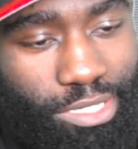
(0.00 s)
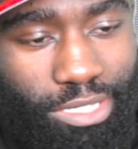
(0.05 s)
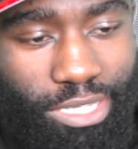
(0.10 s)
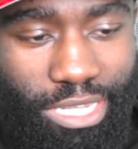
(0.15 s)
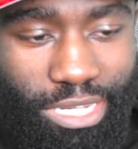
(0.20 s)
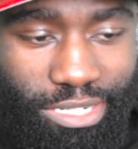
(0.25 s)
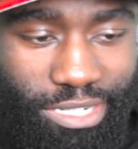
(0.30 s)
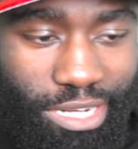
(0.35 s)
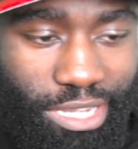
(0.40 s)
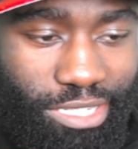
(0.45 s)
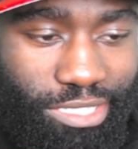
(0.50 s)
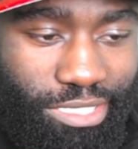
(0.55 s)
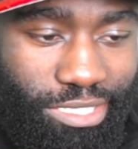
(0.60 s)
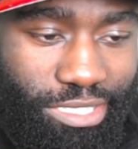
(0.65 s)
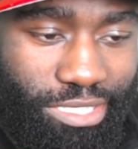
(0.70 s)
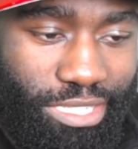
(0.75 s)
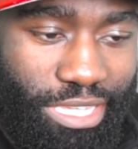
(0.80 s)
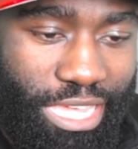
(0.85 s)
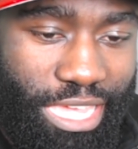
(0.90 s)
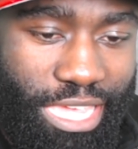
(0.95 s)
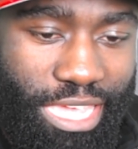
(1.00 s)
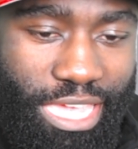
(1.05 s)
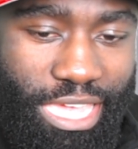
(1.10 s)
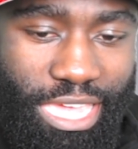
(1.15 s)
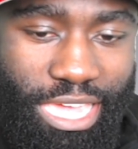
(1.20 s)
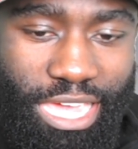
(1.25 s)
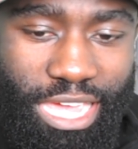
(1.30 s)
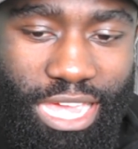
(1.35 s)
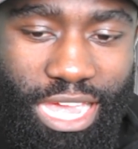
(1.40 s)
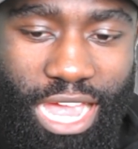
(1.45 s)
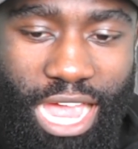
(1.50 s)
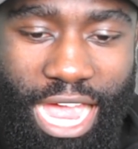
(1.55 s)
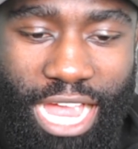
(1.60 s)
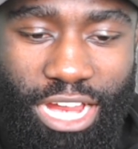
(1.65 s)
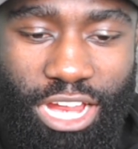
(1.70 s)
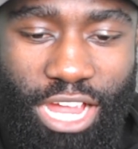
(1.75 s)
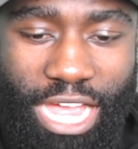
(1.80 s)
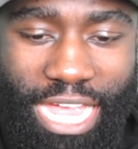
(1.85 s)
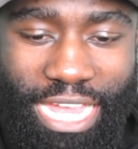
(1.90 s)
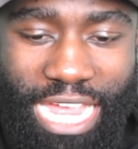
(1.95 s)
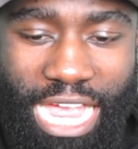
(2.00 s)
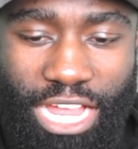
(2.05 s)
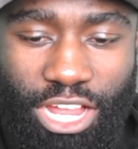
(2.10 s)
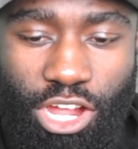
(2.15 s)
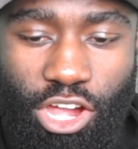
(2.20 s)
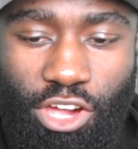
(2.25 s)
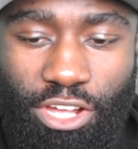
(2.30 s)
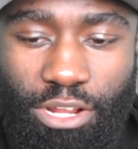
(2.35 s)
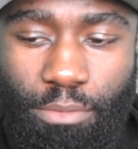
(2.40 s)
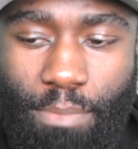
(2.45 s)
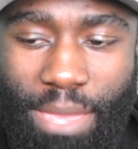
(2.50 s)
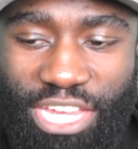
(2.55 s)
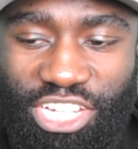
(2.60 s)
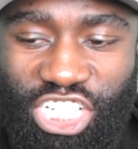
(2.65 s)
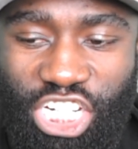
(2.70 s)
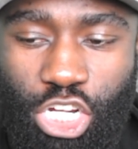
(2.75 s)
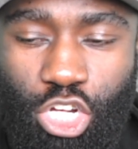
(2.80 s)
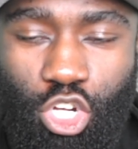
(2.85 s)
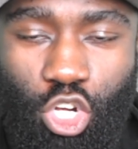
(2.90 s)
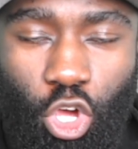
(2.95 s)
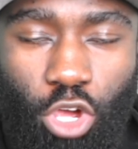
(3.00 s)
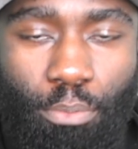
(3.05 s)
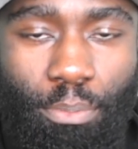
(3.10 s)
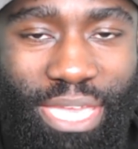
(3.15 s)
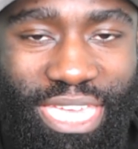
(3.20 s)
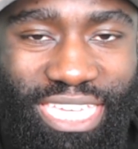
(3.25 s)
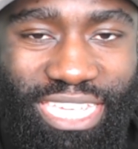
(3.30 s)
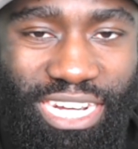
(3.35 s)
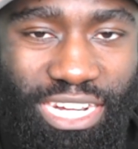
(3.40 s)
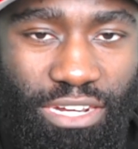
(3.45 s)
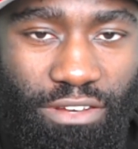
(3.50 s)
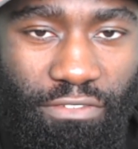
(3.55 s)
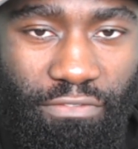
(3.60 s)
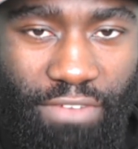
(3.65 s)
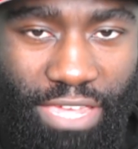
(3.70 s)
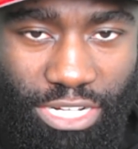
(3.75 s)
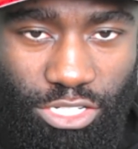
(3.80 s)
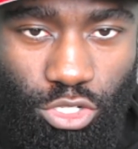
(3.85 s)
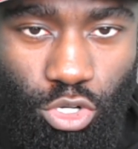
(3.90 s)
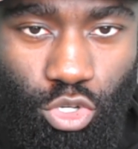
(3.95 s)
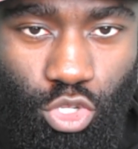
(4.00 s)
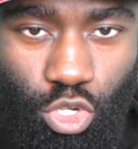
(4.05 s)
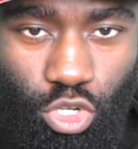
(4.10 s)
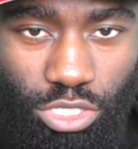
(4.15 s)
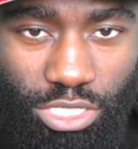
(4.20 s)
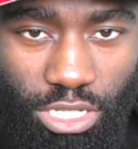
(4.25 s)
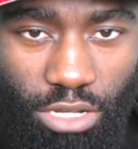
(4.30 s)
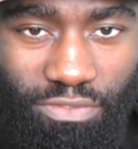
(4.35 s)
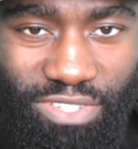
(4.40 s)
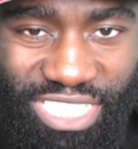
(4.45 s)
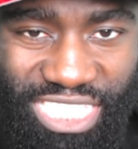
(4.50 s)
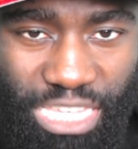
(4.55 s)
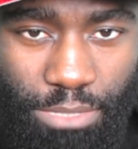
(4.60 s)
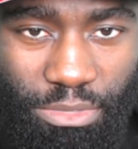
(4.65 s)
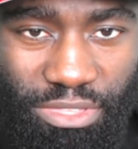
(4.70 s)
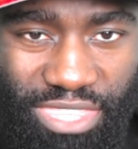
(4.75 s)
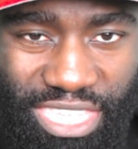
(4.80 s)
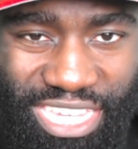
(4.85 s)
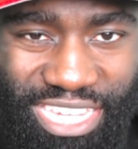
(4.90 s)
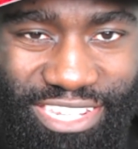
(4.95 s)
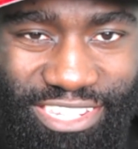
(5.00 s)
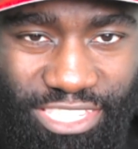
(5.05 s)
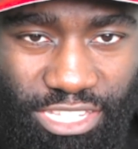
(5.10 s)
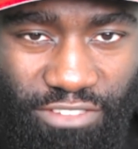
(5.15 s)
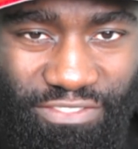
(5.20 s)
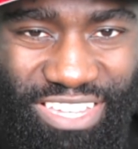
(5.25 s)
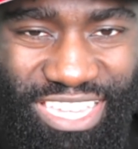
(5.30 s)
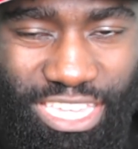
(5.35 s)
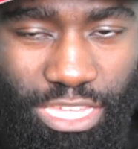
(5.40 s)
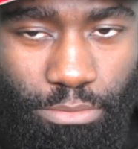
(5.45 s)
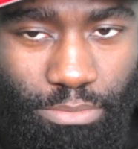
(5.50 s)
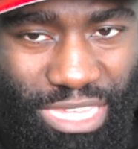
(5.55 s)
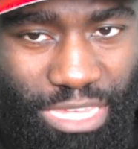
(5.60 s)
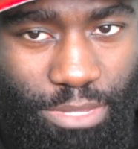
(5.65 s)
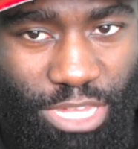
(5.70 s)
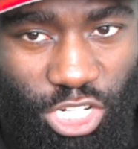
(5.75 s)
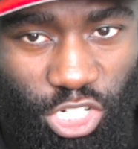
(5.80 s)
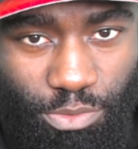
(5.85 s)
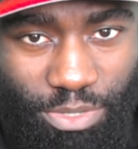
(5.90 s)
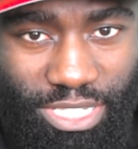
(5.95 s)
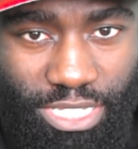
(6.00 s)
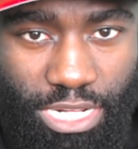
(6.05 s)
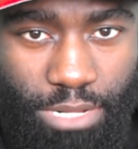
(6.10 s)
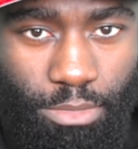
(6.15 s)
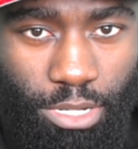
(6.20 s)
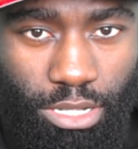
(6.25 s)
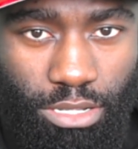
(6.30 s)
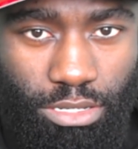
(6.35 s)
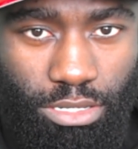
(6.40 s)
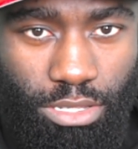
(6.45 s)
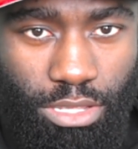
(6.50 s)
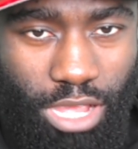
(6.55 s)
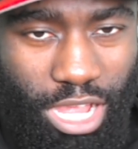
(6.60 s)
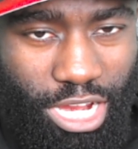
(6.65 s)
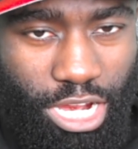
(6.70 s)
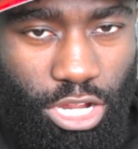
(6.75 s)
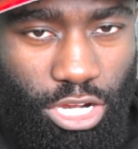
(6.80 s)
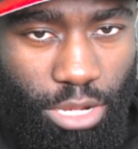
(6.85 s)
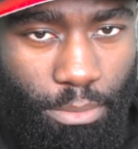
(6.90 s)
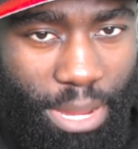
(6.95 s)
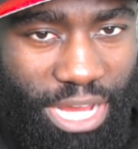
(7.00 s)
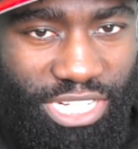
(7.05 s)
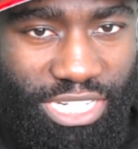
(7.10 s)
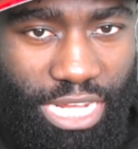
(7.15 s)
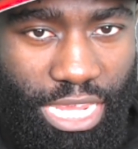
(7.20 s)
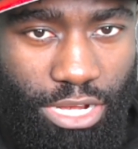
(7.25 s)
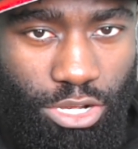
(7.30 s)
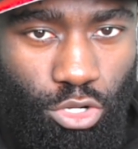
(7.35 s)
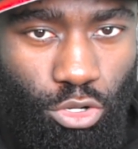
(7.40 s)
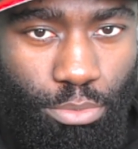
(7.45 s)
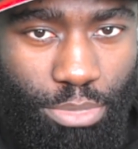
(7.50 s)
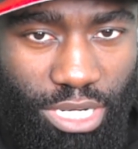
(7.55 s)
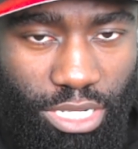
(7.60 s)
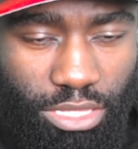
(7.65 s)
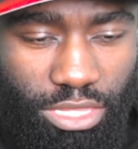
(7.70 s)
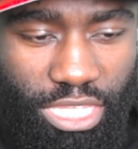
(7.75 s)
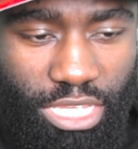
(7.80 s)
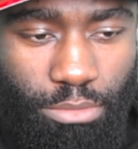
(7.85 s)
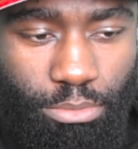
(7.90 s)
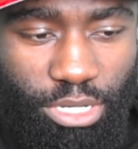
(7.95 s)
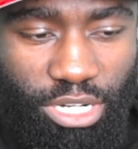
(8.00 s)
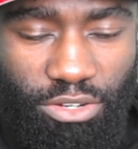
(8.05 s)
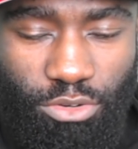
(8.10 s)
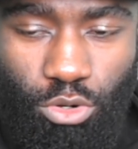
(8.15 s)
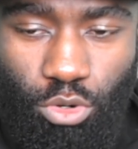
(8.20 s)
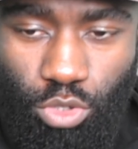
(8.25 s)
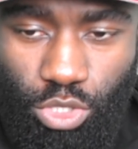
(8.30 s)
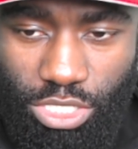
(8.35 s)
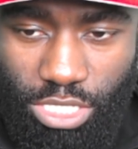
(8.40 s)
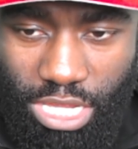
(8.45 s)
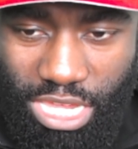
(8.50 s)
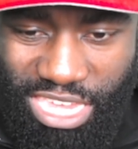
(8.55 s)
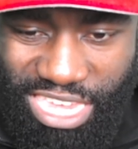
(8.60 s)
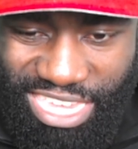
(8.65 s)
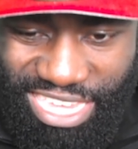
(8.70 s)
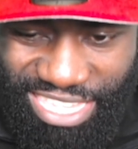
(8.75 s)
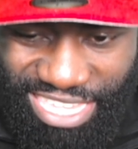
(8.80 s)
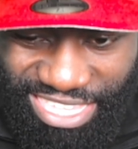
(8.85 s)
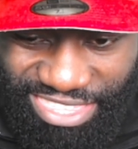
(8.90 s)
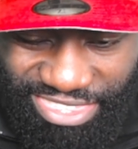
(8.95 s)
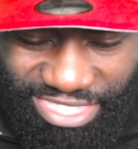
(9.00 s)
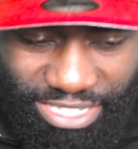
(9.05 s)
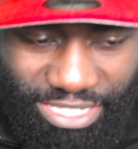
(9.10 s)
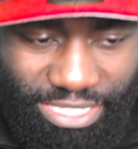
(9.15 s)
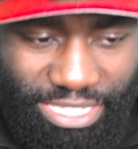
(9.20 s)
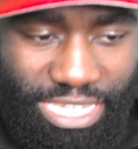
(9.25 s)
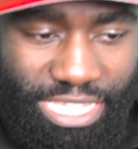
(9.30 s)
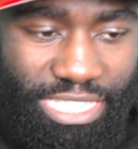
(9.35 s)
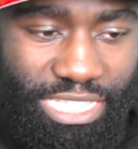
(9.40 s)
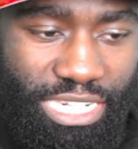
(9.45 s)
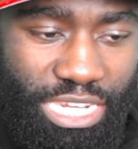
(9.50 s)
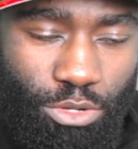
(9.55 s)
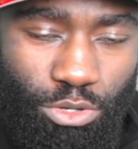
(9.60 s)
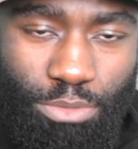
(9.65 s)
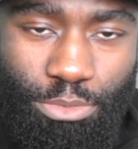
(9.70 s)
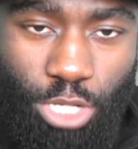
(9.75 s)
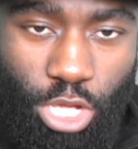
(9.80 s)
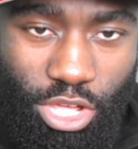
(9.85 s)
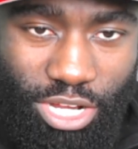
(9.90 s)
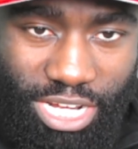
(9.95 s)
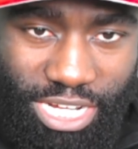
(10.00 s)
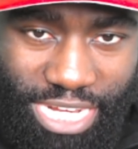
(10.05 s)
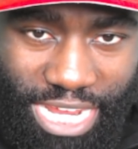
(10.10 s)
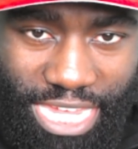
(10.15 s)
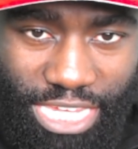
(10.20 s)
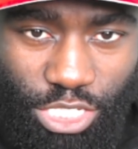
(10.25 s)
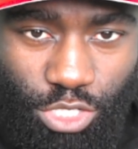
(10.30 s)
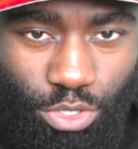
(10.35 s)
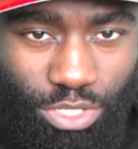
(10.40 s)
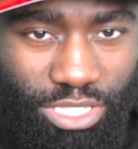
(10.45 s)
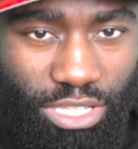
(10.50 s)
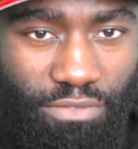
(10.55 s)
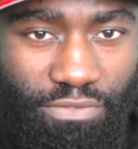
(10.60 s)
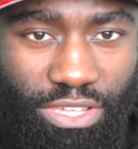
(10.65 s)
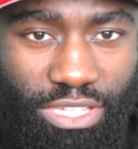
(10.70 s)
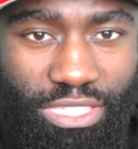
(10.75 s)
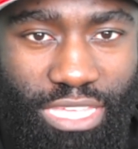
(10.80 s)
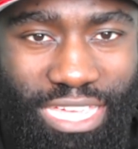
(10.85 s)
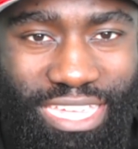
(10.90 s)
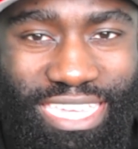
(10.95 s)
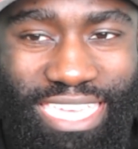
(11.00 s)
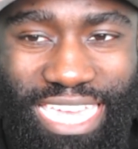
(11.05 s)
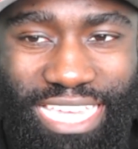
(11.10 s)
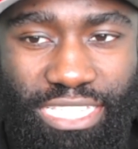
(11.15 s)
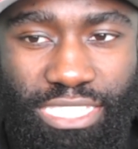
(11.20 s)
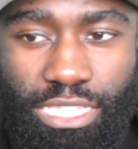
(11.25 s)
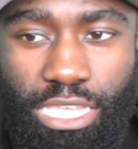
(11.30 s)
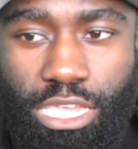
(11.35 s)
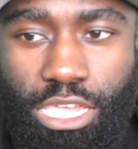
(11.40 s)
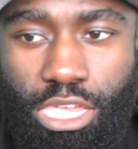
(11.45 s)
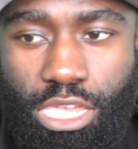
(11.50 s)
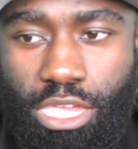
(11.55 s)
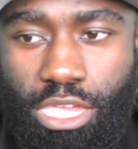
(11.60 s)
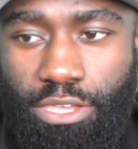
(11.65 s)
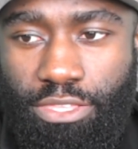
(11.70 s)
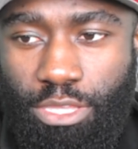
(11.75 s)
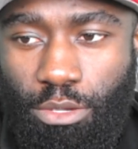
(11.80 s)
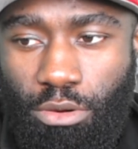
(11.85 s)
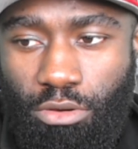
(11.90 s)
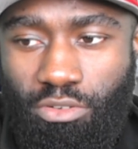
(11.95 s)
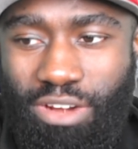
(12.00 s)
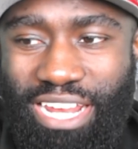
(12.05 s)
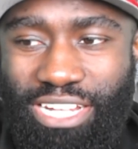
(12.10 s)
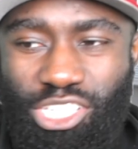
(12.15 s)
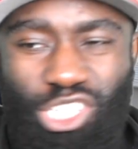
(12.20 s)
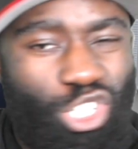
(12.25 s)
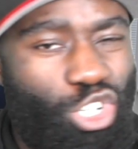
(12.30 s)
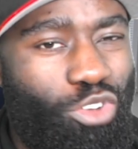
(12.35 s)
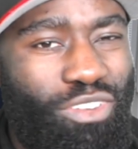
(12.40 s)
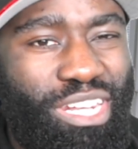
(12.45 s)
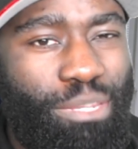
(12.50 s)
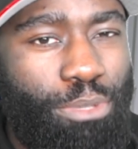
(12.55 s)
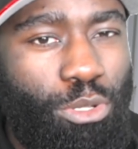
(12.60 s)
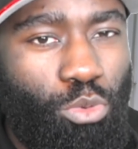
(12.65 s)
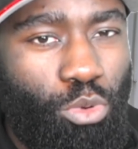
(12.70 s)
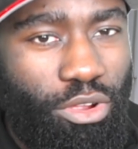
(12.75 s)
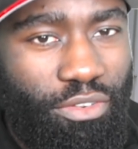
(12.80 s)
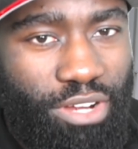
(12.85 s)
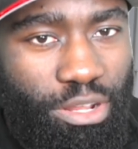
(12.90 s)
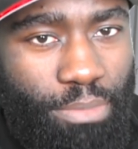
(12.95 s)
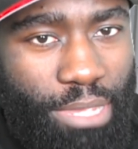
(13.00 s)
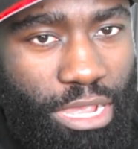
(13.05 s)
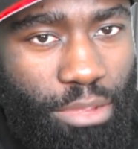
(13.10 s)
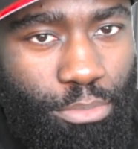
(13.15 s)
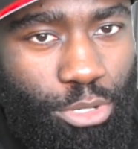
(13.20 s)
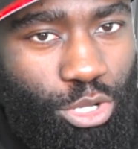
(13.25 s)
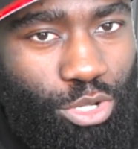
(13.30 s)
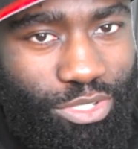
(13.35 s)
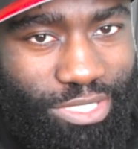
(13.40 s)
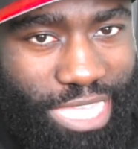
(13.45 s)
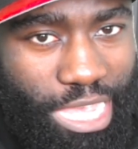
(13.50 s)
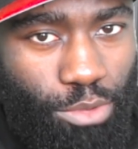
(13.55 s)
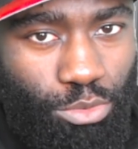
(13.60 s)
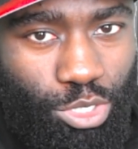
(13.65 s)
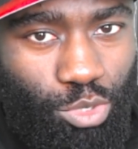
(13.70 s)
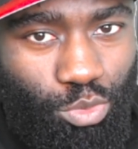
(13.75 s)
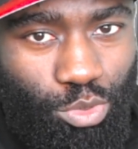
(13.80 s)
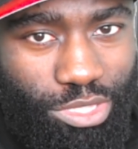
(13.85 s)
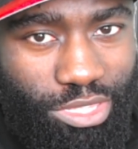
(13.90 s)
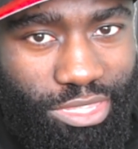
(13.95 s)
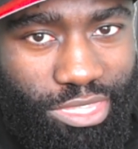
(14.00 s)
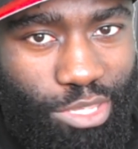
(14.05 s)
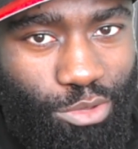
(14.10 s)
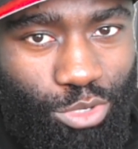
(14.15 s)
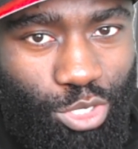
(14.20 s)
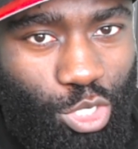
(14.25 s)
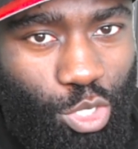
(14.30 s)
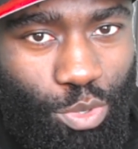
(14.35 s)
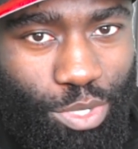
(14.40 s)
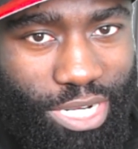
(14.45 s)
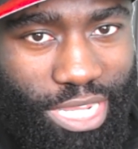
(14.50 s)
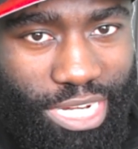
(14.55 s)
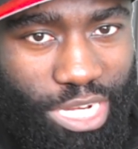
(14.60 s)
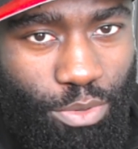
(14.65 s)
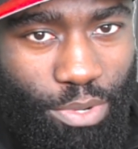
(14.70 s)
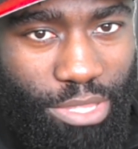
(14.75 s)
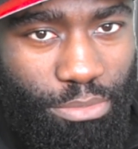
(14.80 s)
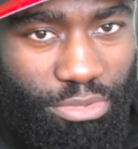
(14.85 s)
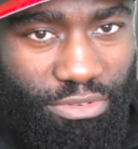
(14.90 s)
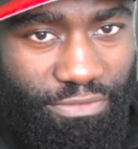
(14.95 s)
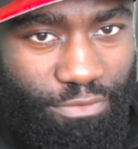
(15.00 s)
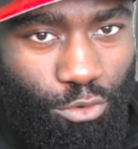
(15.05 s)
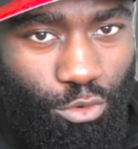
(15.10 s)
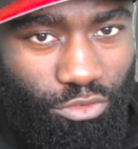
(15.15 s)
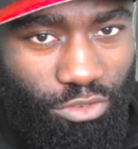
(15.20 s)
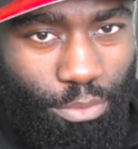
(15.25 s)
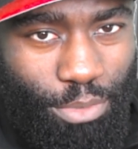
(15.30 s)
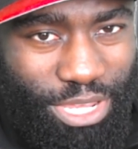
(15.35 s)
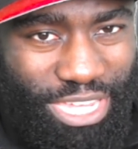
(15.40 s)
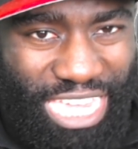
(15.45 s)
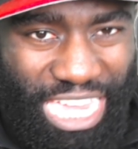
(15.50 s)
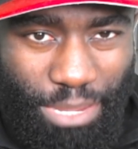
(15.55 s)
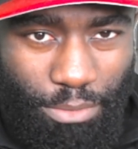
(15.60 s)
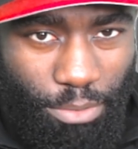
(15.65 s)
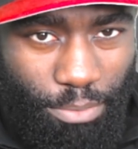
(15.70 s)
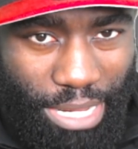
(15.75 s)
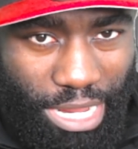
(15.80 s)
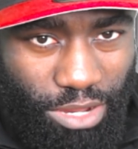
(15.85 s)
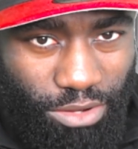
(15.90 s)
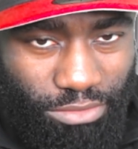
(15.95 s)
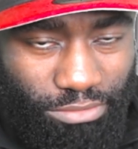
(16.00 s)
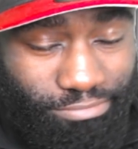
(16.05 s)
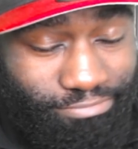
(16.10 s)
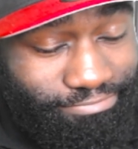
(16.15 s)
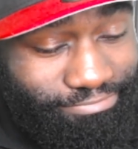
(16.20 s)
It does. Eh, it, I, I, can't imagine it not making an effect on your self esteem and thinking yourself, maybe I should be slimmer. I can't imagine that not being a thing. But of course, in this season, it would have been early days, so it's something I guess they were right to not really be worried about because that was what they were doing anyway before Robyn came about.